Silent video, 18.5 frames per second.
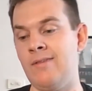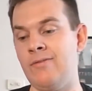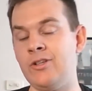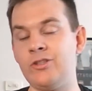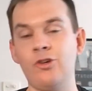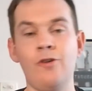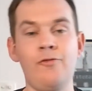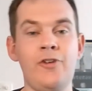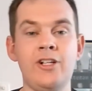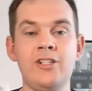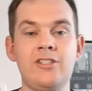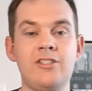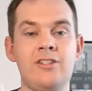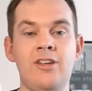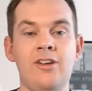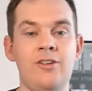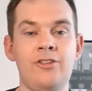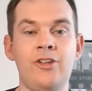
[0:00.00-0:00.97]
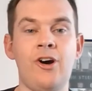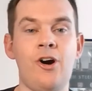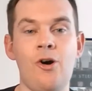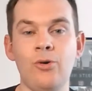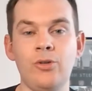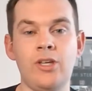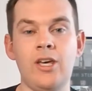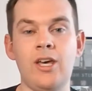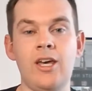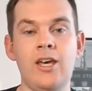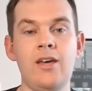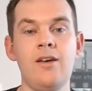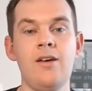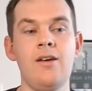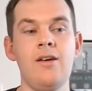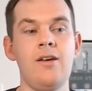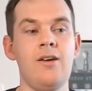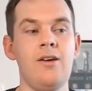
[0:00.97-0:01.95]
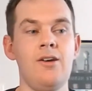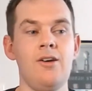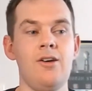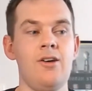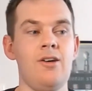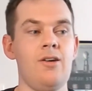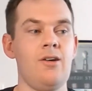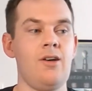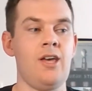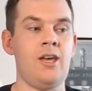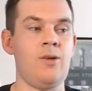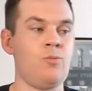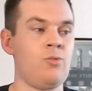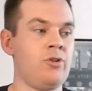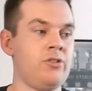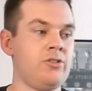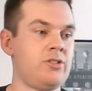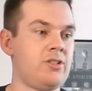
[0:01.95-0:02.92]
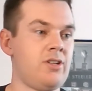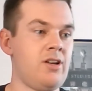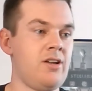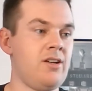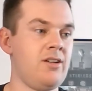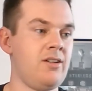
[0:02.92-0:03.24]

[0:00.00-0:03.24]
This offense the whole year, it was